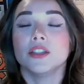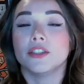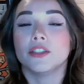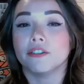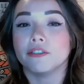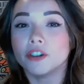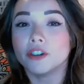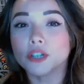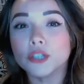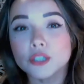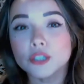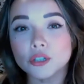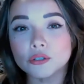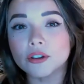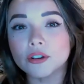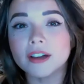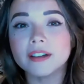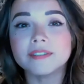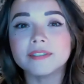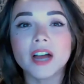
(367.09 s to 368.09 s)
The first
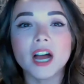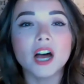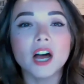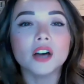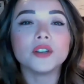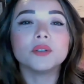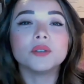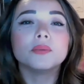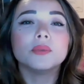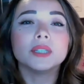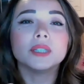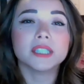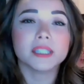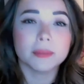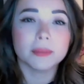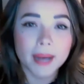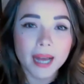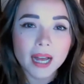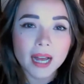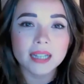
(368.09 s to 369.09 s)
tutor I found was
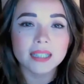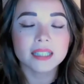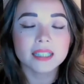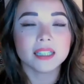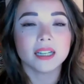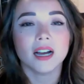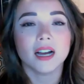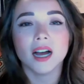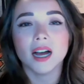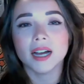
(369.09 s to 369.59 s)
the best.